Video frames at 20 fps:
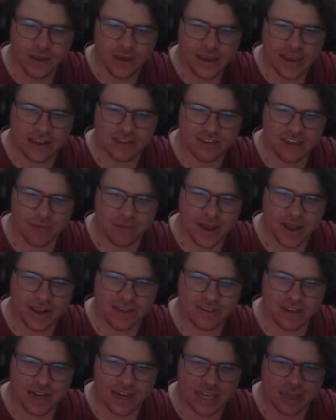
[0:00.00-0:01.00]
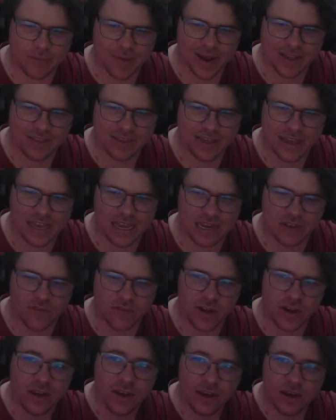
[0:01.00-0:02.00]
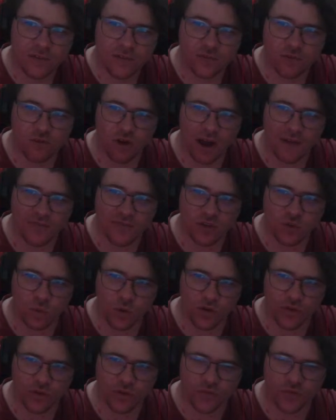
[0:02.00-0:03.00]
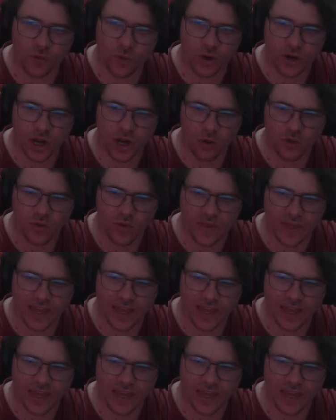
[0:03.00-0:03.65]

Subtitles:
and somehow gets a lucky bounce here, Ginnivan, drives it towards the forward goal square.